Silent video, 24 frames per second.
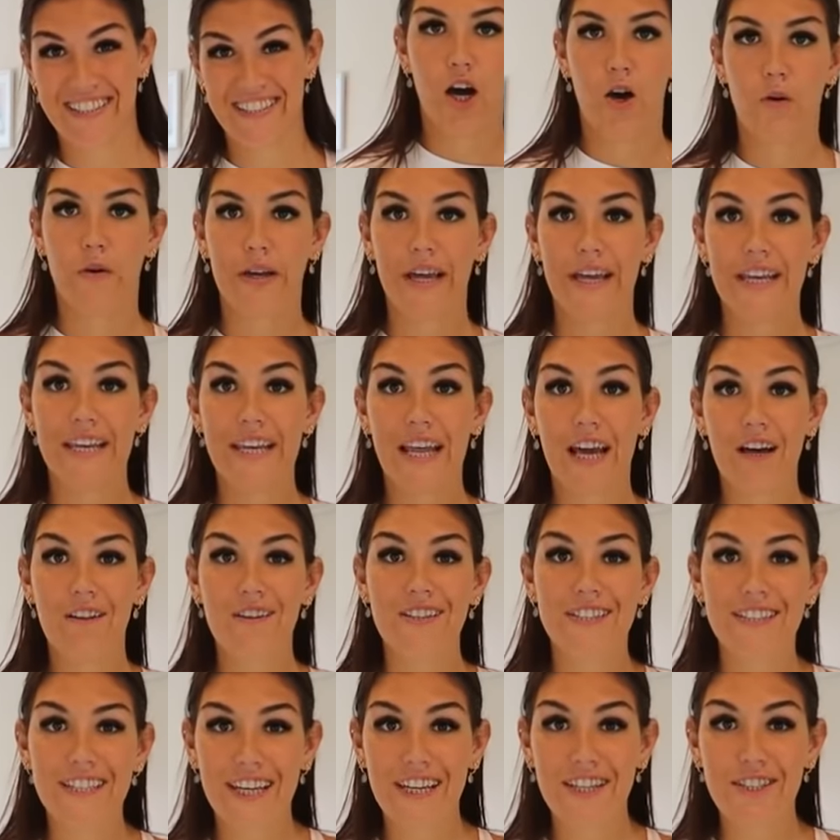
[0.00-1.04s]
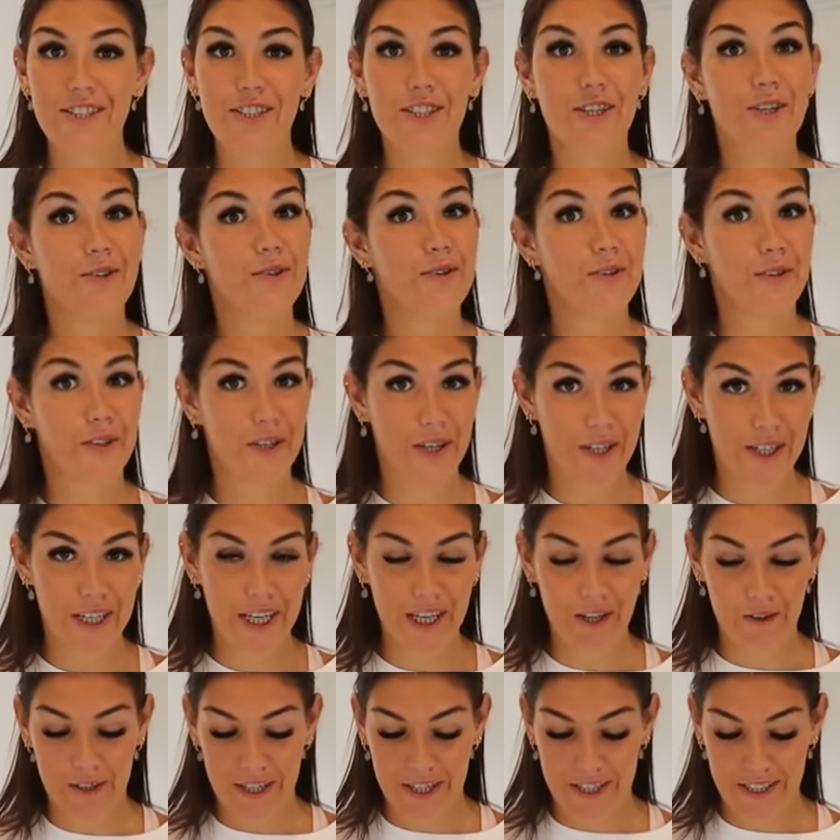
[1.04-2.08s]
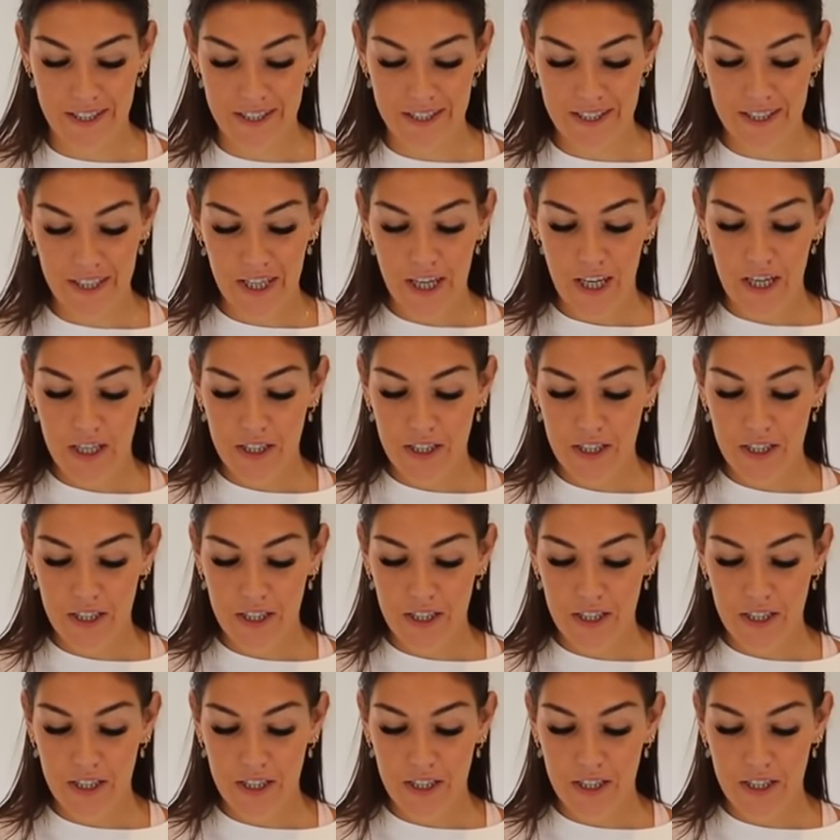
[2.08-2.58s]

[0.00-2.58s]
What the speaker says: Okay, now let's get into cooking oils.